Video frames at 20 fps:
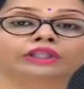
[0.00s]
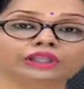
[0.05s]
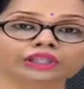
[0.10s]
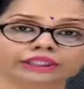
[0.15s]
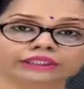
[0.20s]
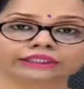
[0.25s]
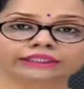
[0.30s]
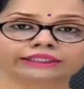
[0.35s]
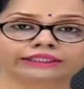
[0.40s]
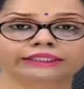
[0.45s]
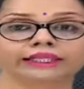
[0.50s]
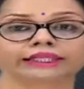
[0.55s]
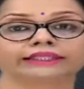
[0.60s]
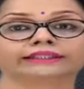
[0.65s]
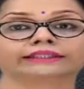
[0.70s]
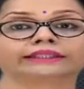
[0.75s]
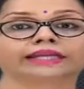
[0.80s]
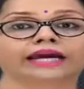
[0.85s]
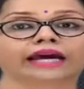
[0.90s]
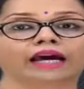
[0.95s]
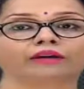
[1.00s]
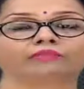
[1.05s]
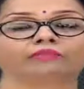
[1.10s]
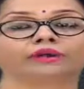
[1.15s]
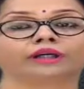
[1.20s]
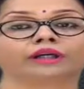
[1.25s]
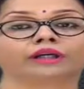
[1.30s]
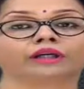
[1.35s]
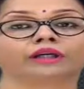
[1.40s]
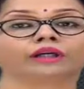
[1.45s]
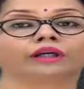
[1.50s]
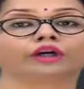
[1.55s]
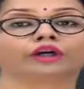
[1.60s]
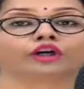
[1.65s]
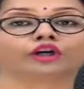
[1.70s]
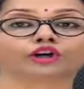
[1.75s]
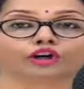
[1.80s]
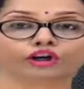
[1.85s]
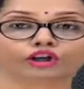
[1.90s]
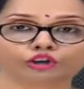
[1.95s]
this disease can be
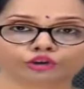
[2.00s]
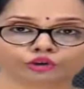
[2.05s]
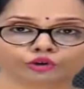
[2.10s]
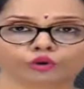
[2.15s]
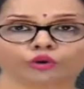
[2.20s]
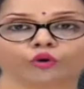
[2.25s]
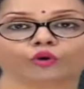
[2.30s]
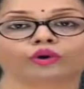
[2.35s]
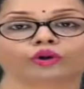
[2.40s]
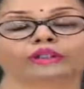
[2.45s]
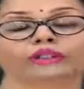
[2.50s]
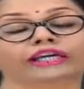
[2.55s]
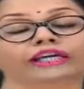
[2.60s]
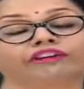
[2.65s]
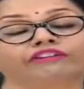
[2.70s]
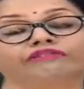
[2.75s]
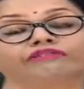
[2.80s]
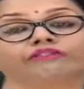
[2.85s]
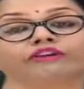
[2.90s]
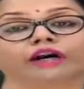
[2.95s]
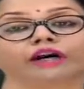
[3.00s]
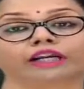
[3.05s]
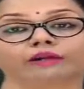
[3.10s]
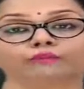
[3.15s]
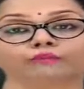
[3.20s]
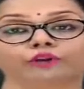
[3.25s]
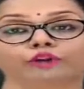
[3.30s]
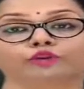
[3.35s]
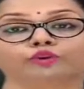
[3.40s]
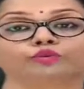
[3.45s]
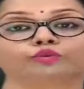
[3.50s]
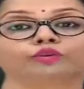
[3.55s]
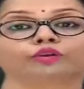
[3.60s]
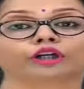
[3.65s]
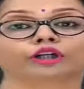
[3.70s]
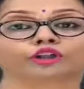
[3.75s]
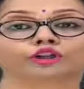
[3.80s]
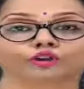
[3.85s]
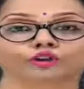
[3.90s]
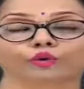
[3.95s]
controlled if we are able to
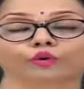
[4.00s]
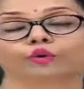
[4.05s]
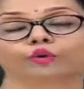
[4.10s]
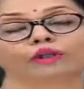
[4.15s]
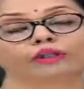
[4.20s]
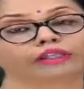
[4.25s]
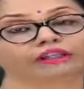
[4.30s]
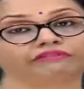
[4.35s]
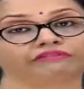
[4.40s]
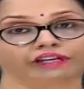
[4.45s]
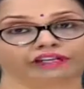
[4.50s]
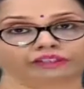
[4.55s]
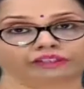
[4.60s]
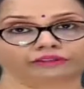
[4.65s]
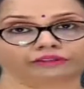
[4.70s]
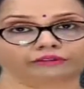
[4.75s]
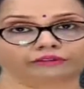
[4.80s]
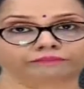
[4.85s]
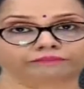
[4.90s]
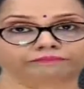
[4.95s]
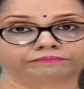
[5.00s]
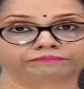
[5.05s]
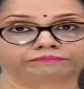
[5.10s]
control the vector.